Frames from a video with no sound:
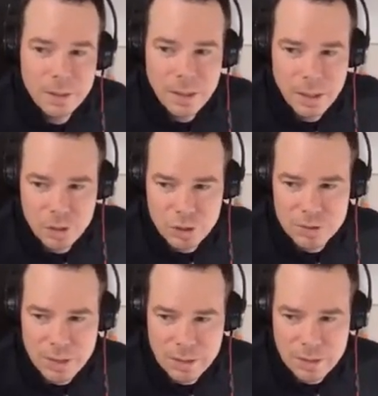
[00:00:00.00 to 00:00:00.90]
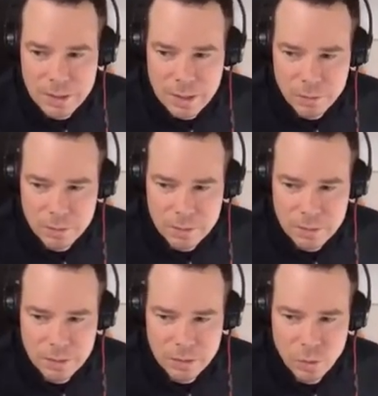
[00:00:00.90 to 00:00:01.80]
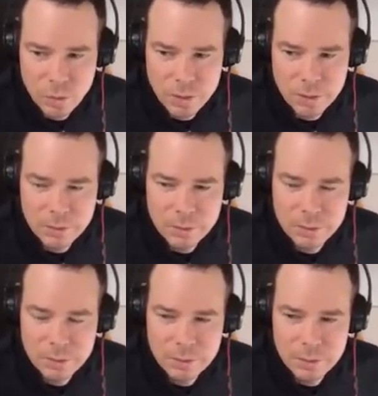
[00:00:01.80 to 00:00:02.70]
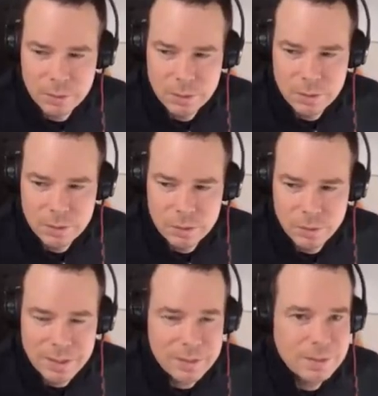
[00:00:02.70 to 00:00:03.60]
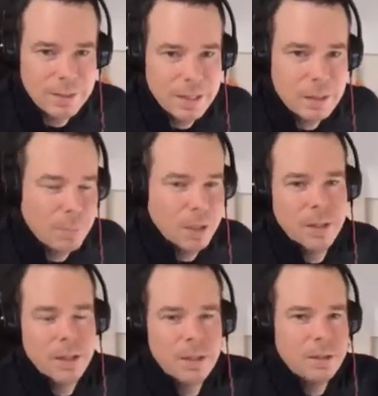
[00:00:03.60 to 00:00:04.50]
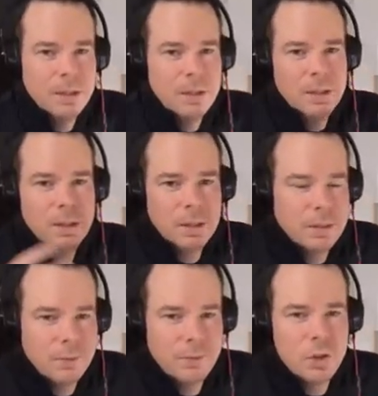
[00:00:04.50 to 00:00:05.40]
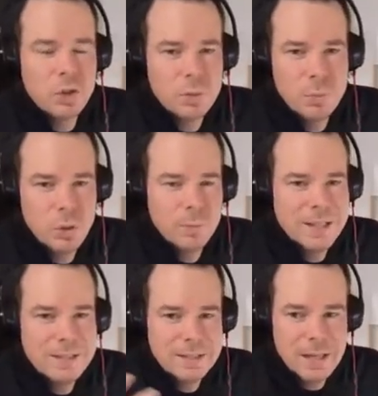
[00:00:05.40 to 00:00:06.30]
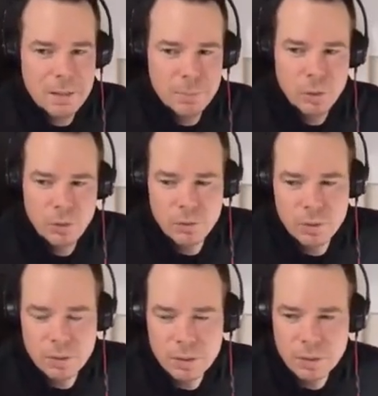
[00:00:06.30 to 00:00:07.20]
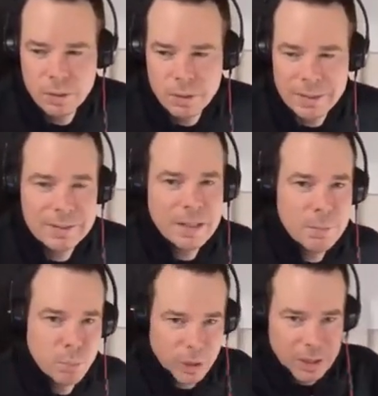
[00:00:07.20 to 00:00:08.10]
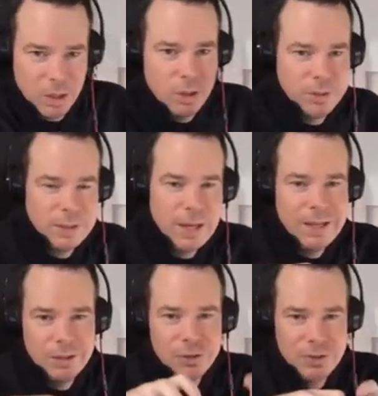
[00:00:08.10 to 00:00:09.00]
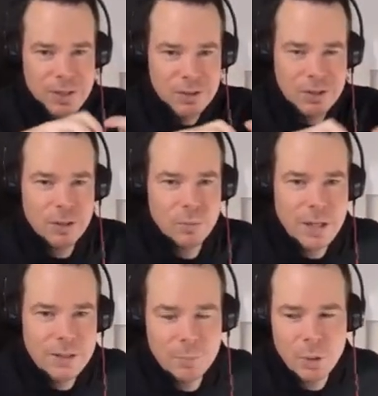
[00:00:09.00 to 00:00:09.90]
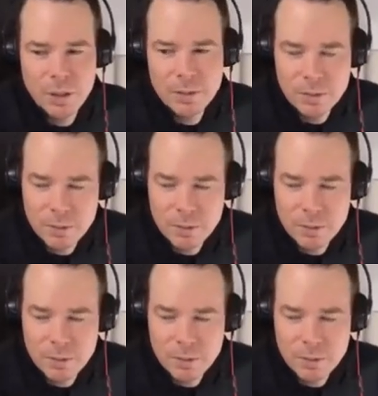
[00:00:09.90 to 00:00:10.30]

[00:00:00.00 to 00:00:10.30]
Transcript: and just send it down to this corner. So that's like my first move, my setup move. That's like bringing all the tiles into the right spots.